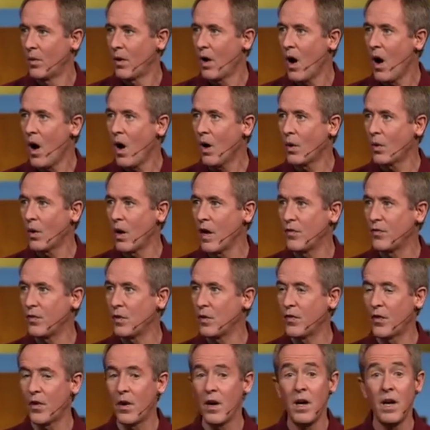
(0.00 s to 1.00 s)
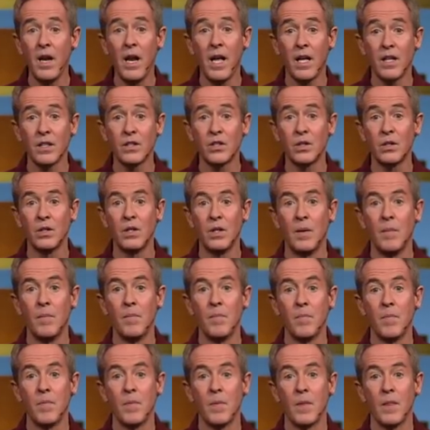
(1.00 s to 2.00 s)
all grateful for unanswered
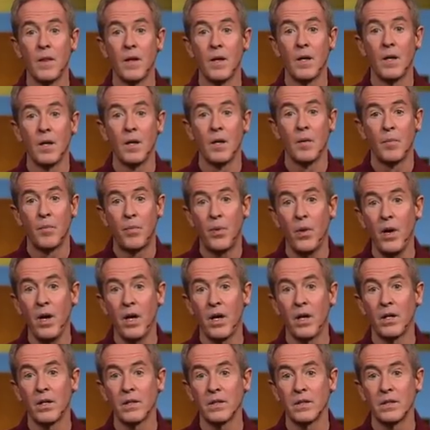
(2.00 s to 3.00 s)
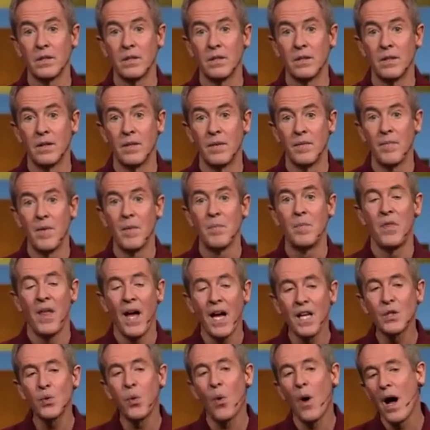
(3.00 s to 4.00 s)
prayers. But
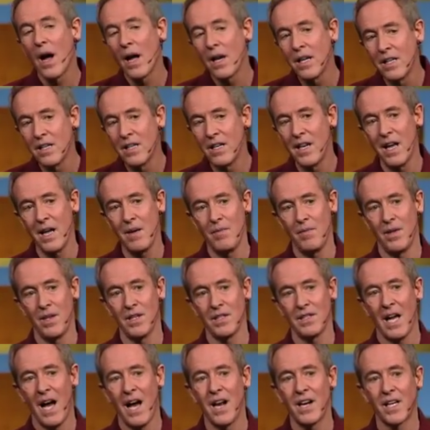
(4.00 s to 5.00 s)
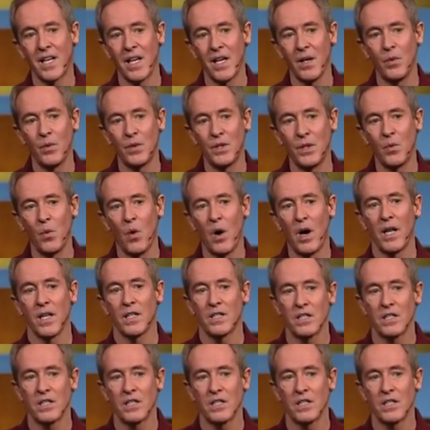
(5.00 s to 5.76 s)
that's why I didn't name this, How to Get What You Want. It's